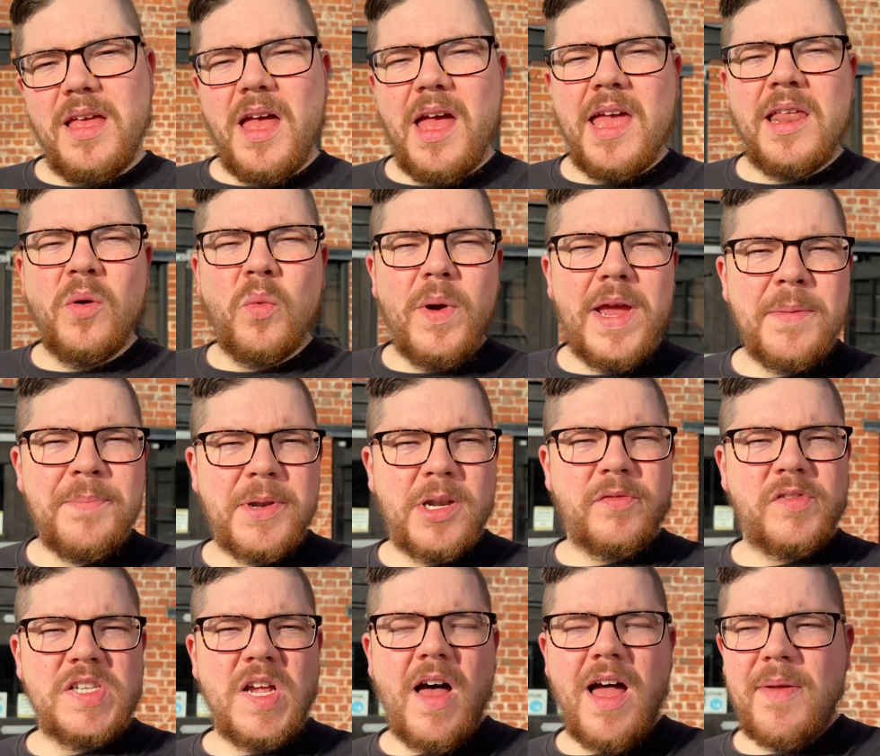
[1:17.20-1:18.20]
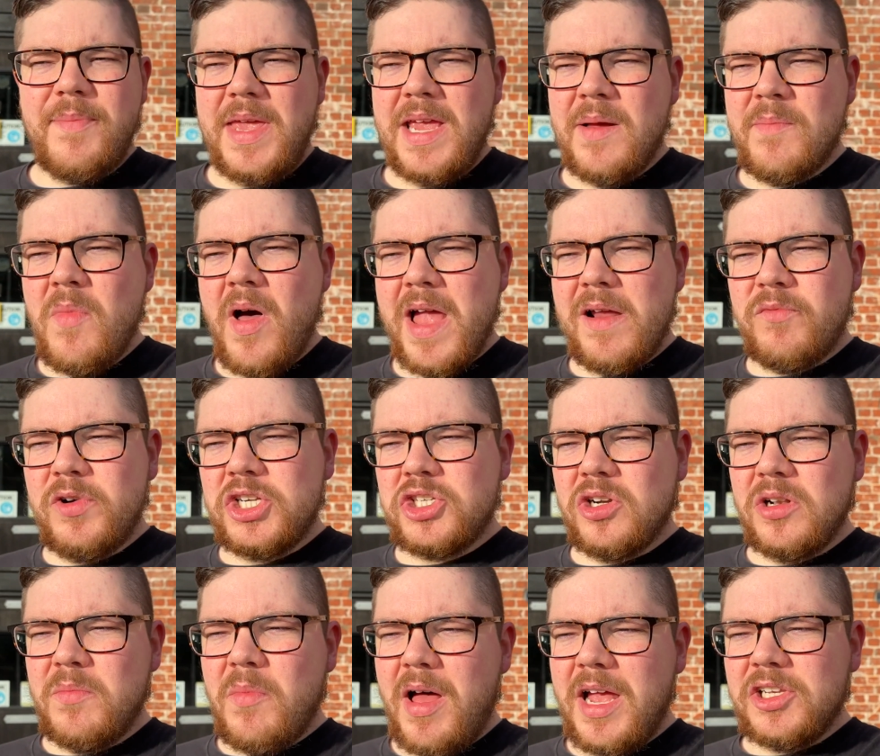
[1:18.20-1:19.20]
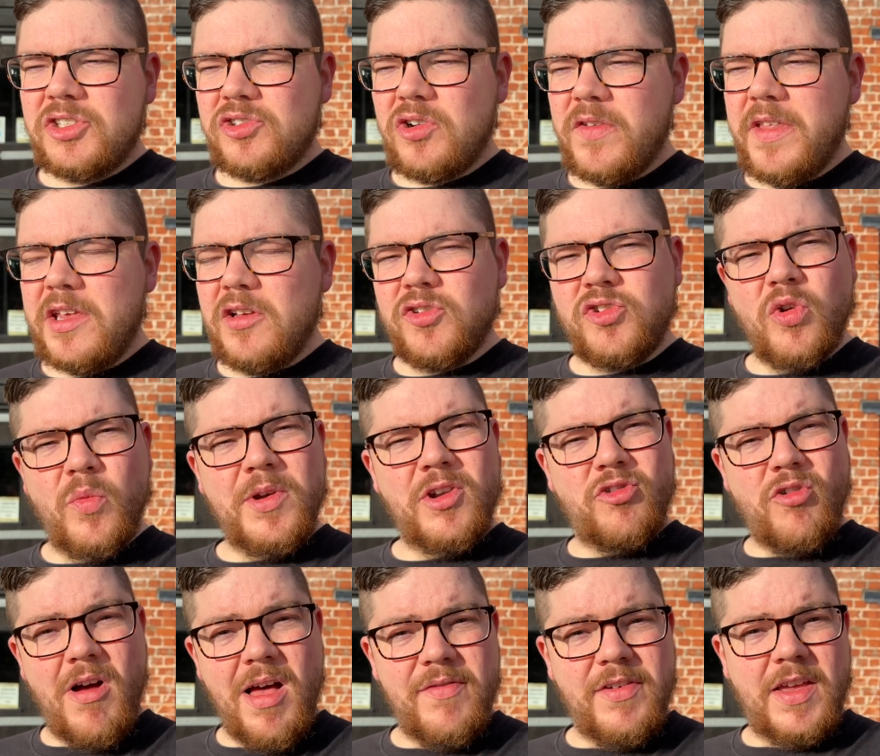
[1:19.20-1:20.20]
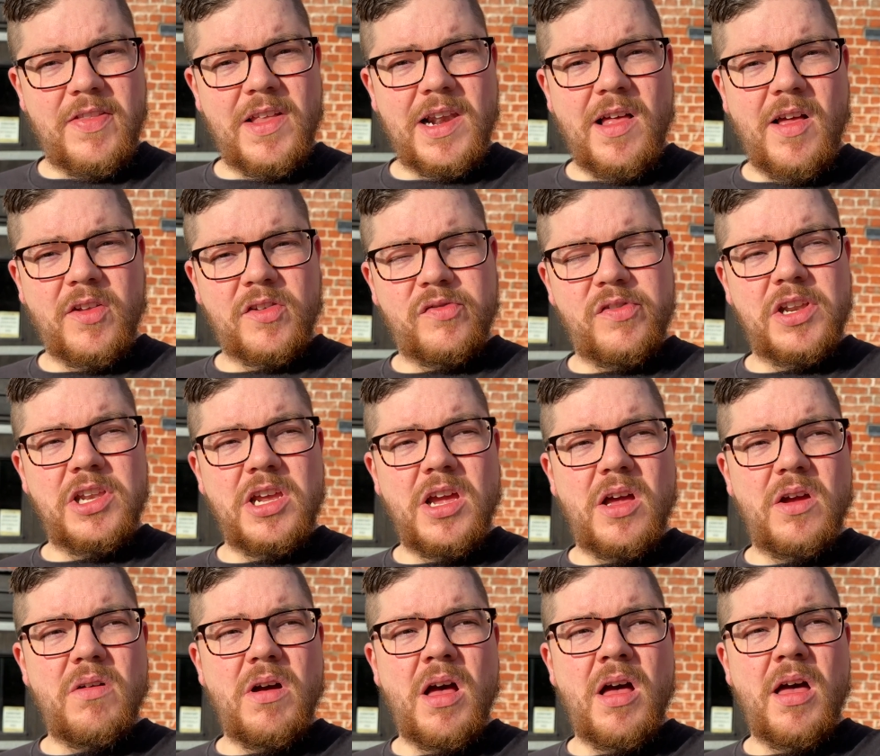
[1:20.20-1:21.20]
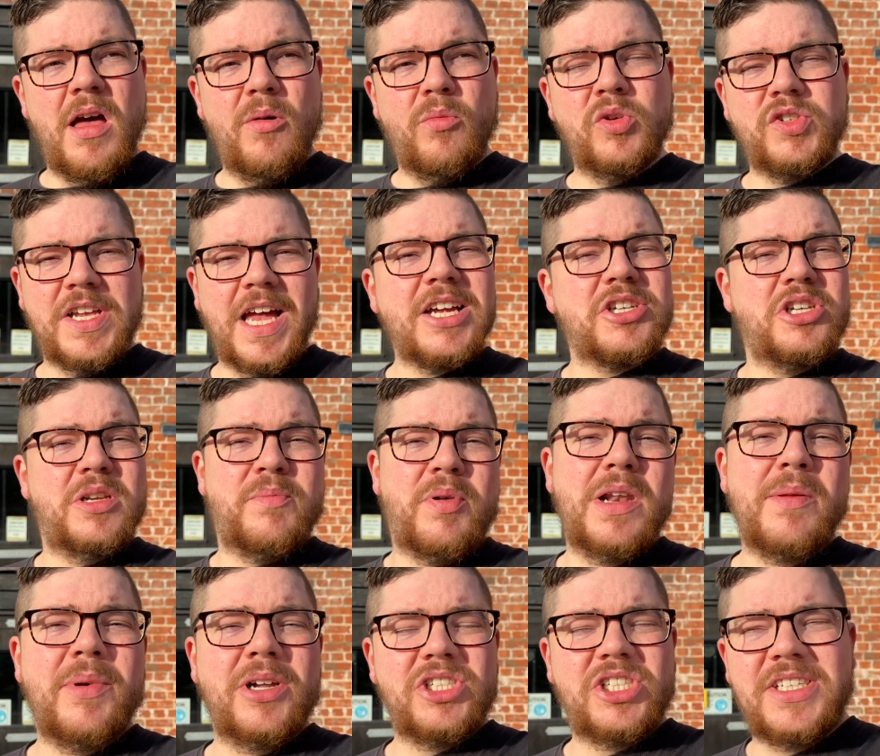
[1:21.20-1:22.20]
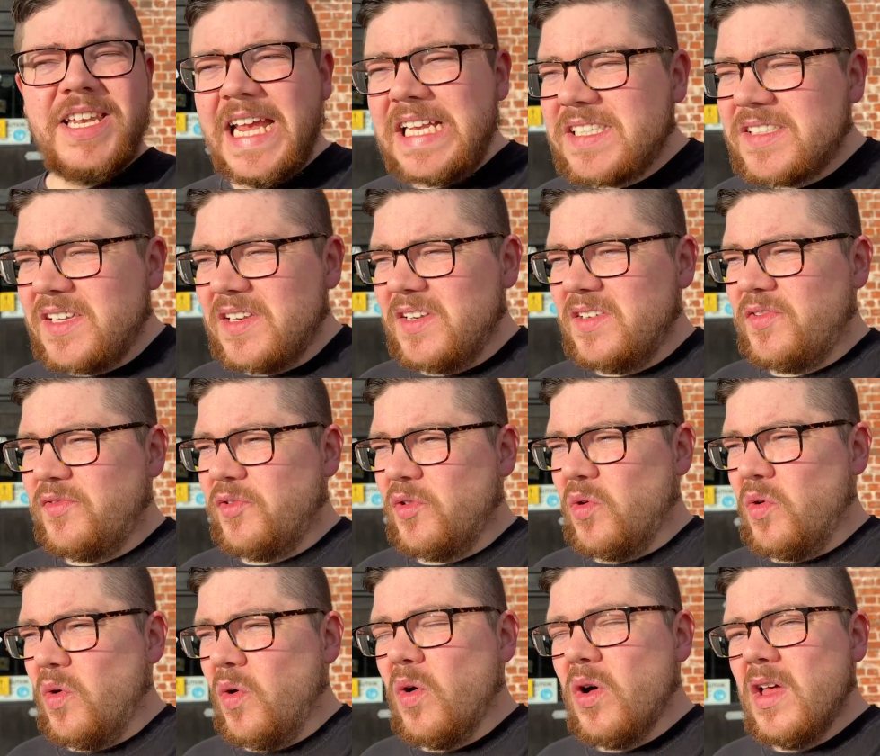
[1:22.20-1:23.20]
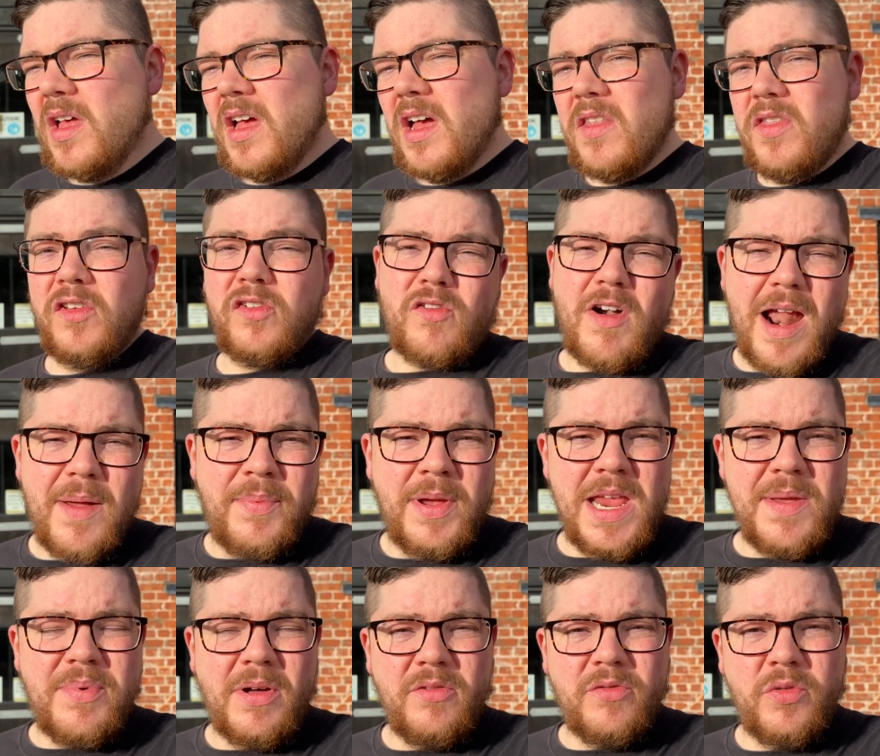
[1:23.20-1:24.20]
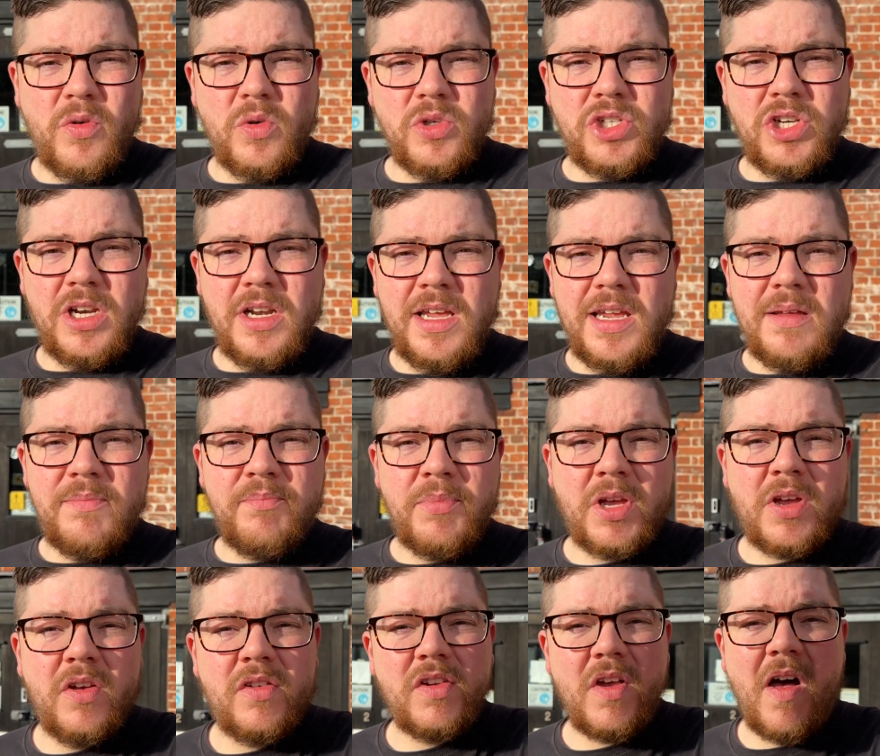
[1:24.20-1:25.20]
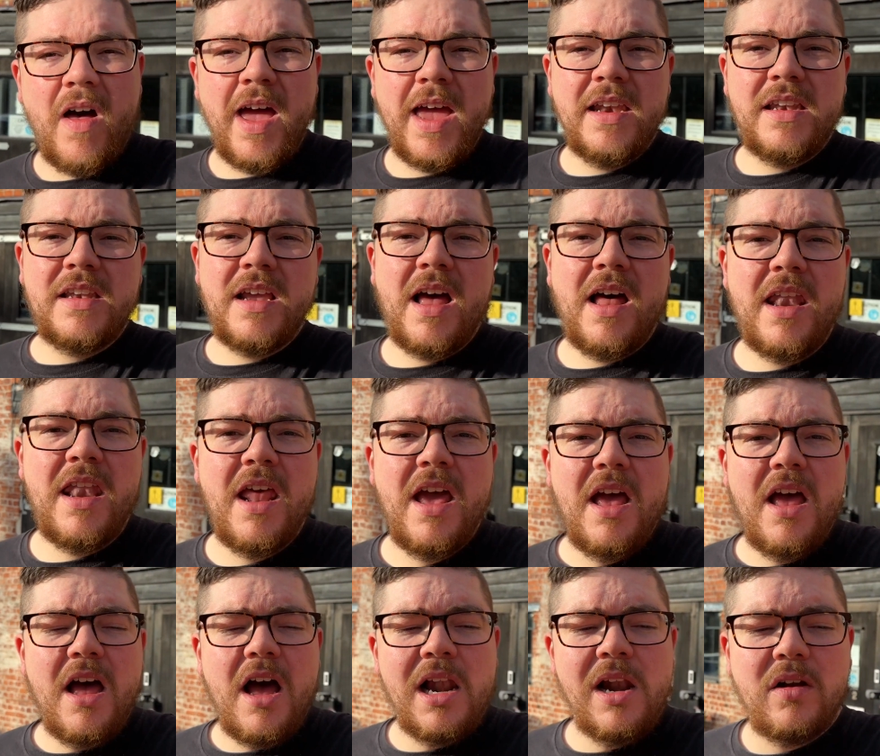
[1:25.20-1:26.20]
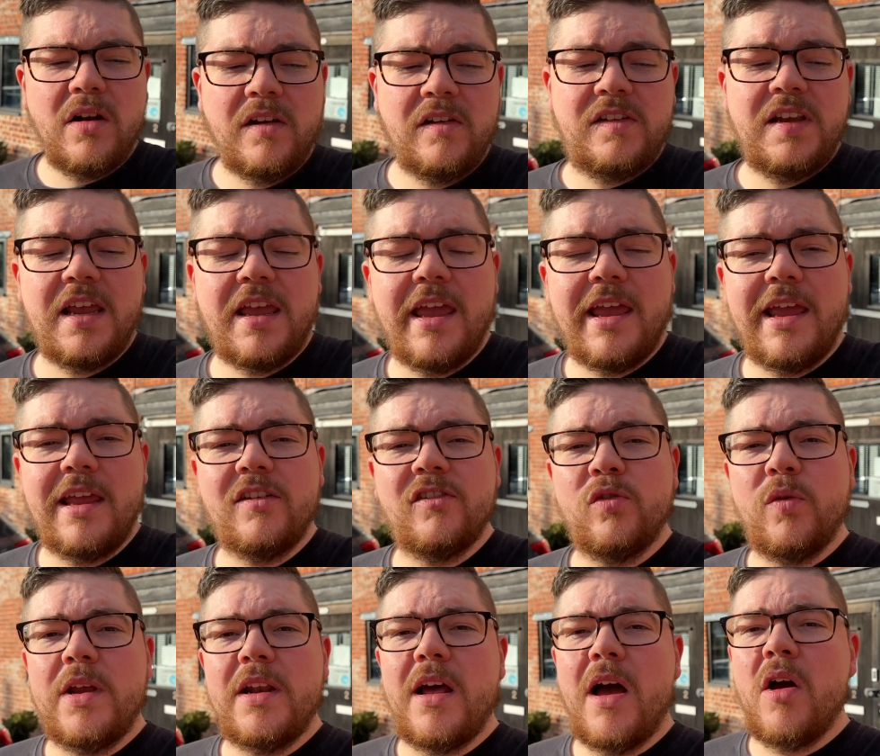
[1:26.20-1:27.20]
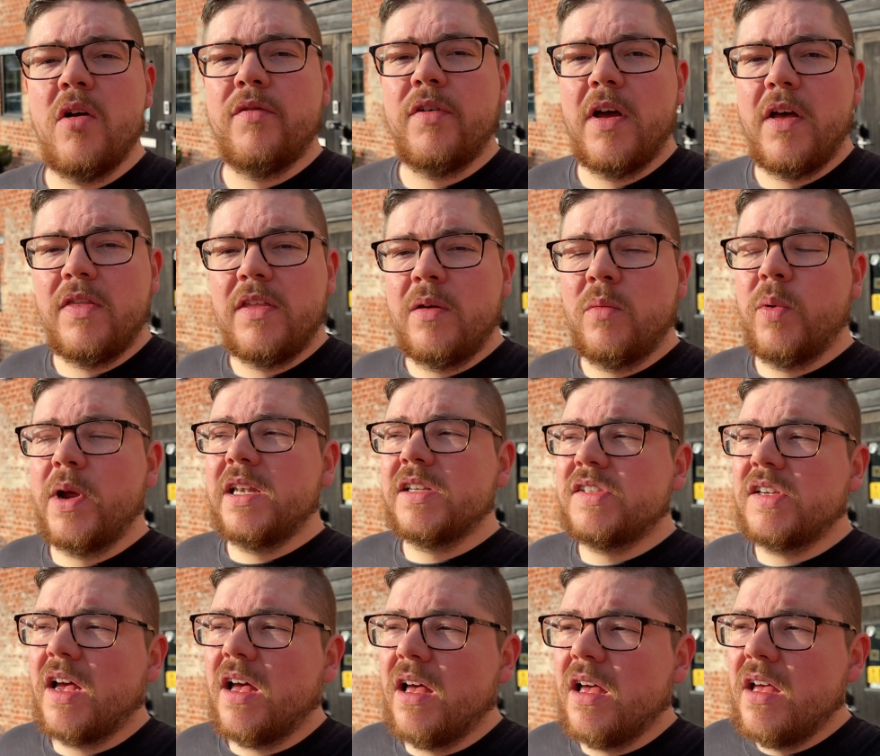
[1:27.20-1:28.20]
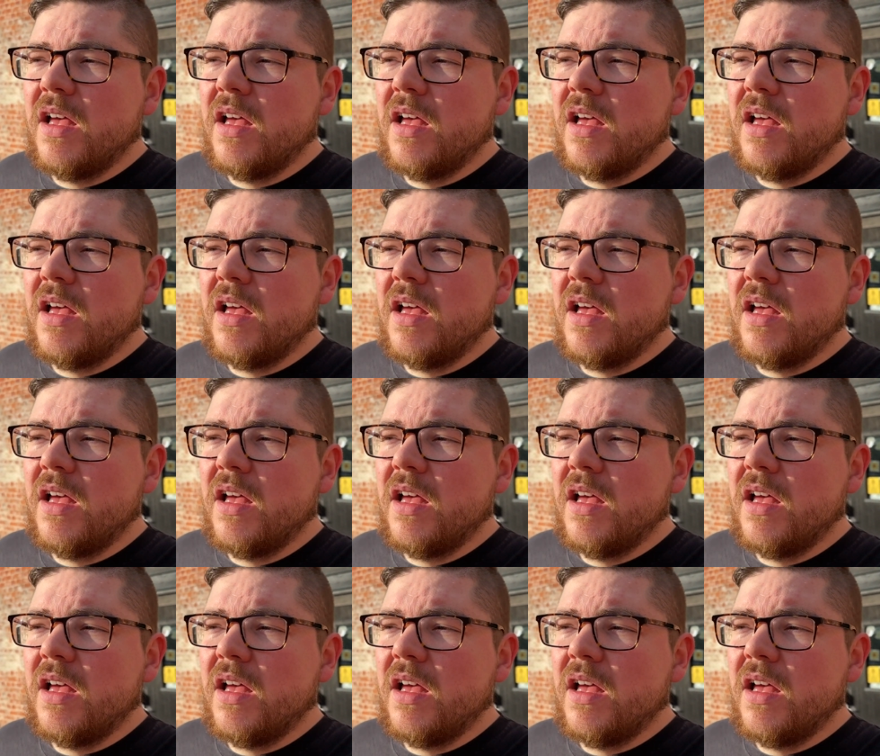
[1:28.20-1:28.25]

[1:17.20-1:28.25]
In a weird bit of timing, my original Maestro that you saw me driving in the last video was actually pretty much destined for the scrap heap, unfortunately, because I had done a lot of digging into it over the winter